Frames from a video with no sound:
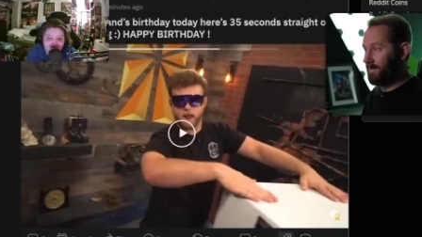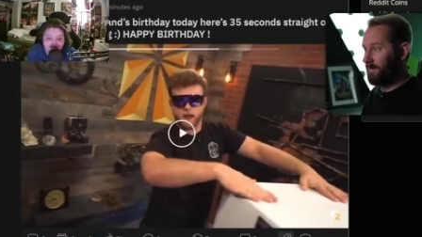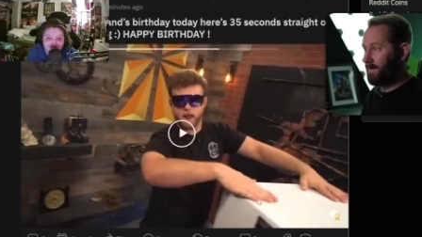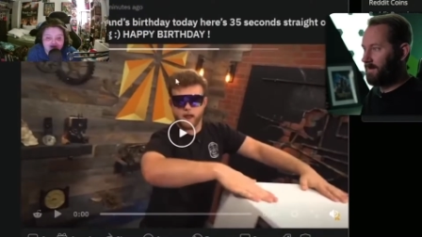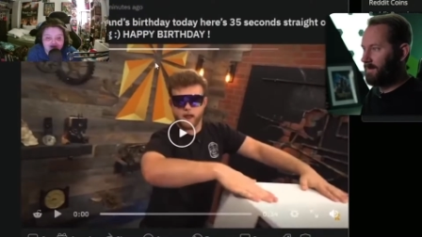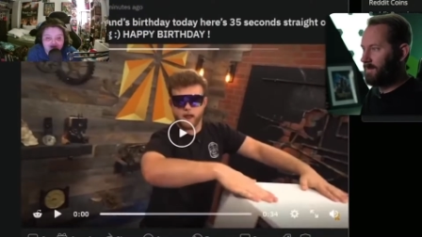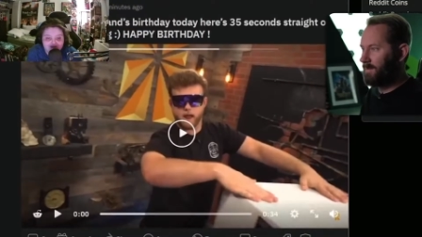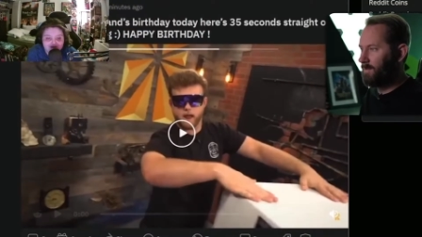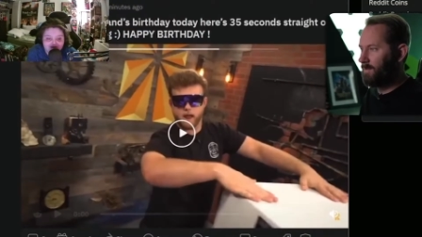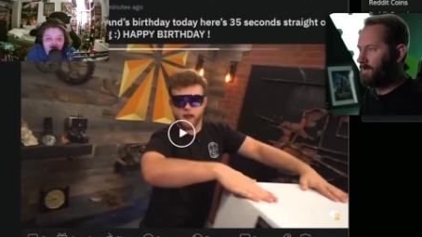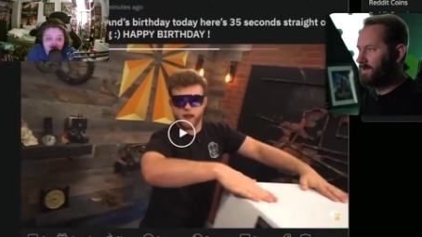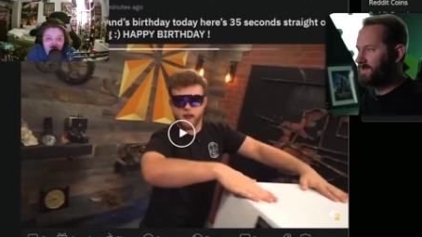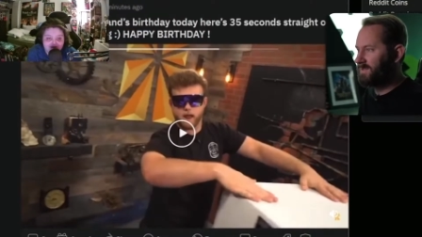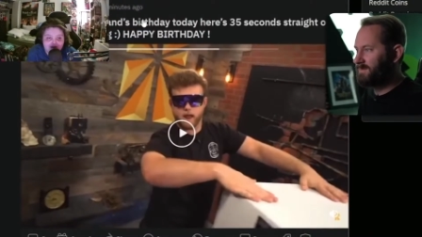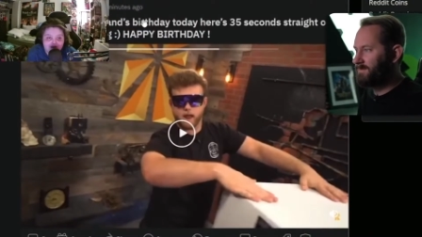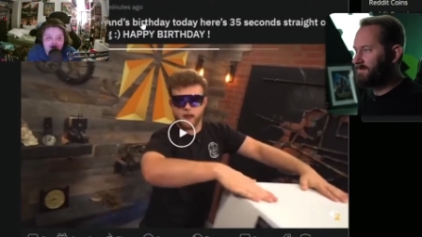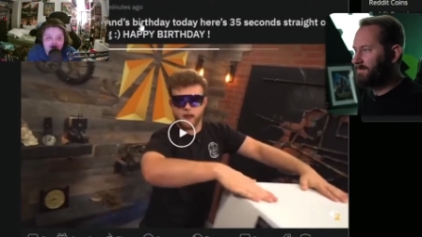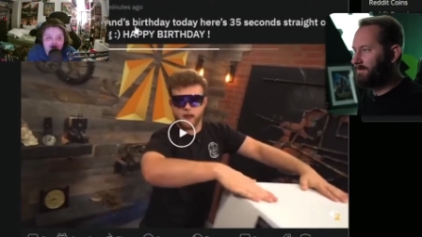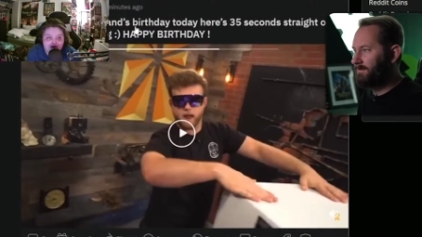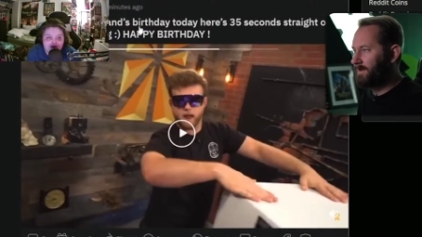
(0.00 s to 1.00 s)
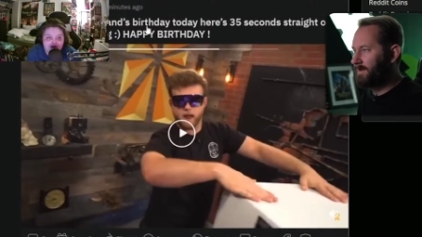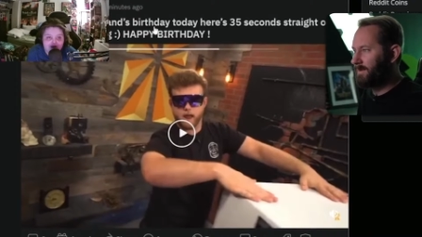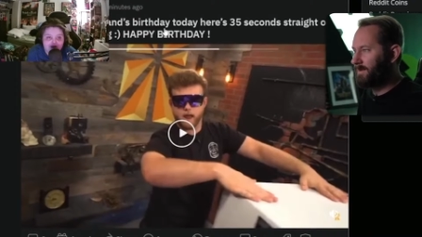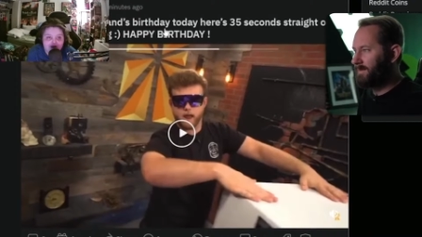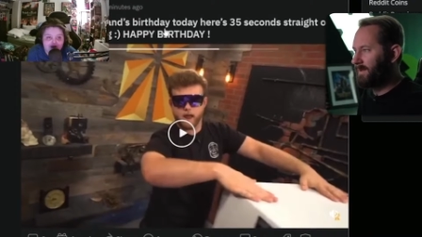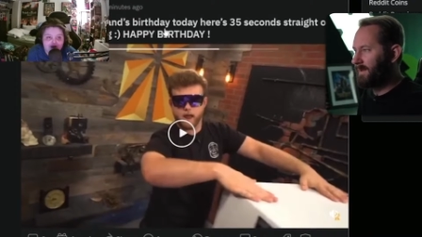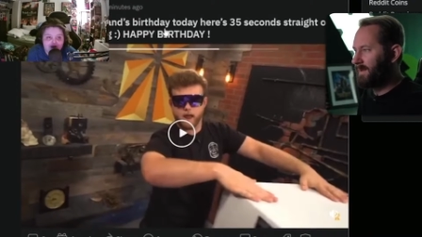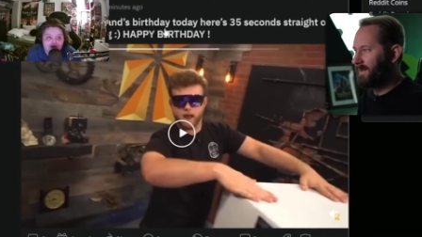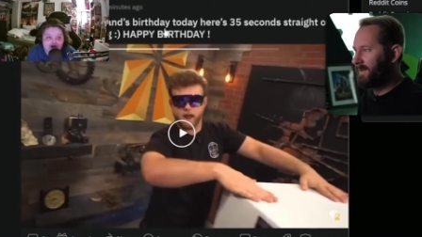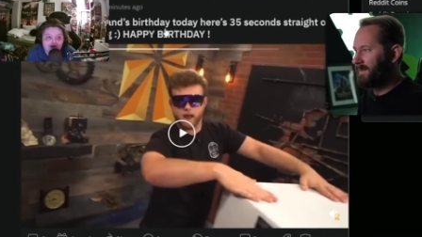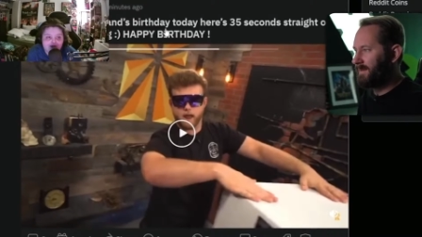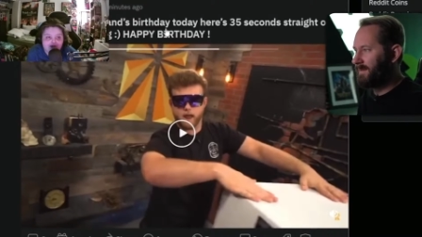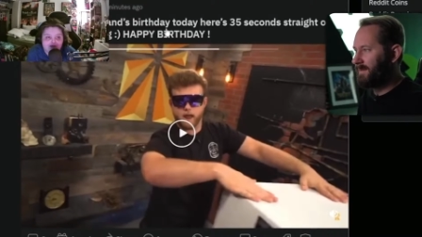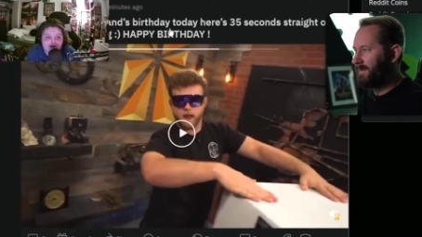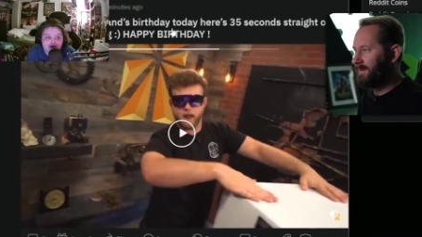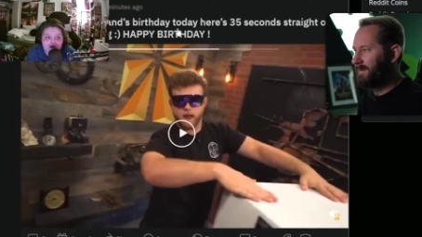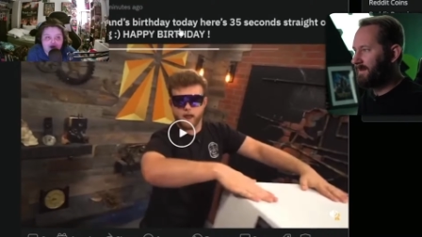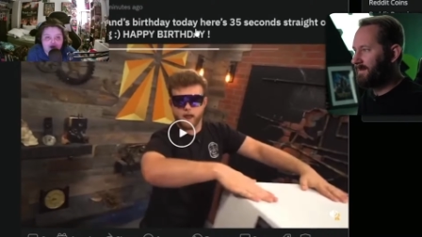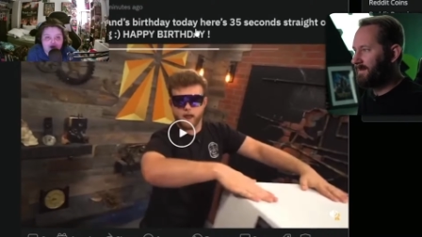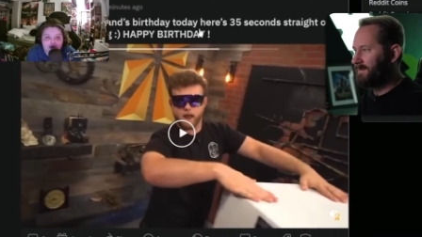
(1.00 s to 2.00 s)
In honor of Woods' birthday,
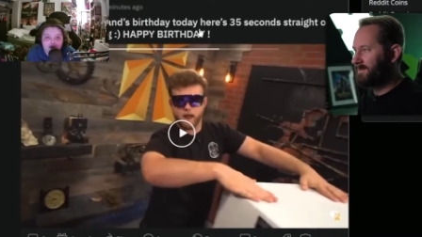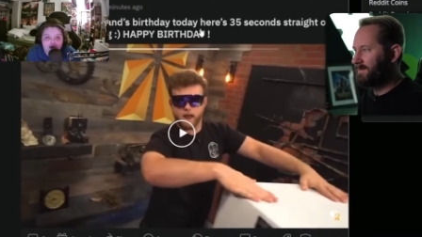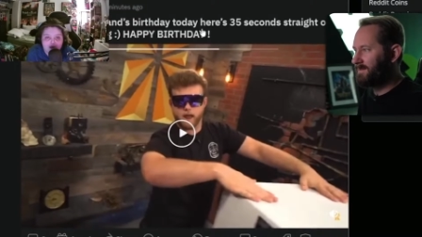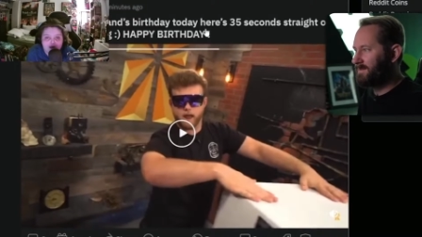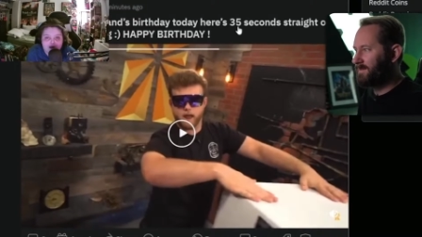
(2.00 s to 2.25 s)
here's